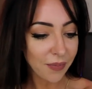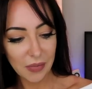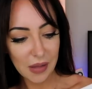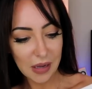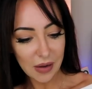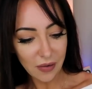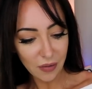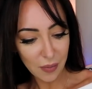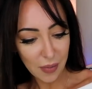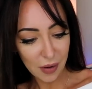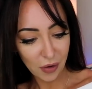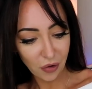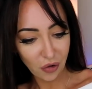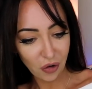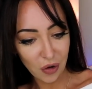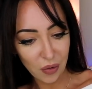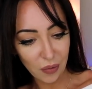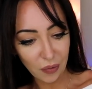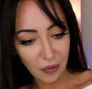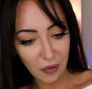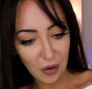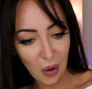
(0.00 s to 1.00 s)
These are my
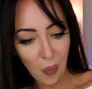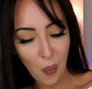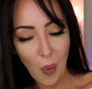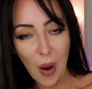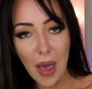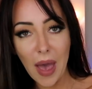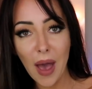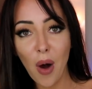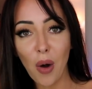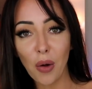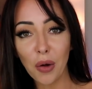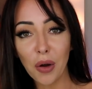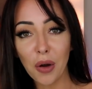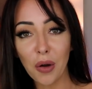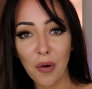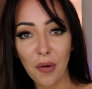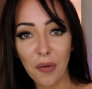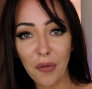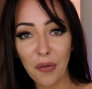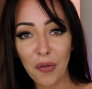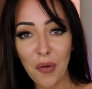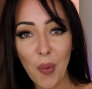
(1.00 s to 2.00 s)
shoes that I wear on and
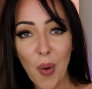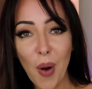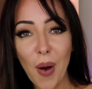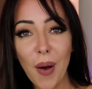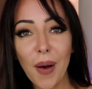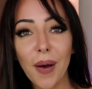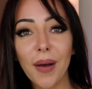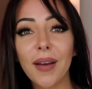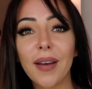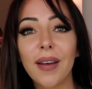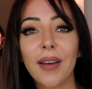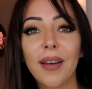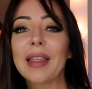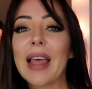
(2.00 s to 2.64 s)
off for work.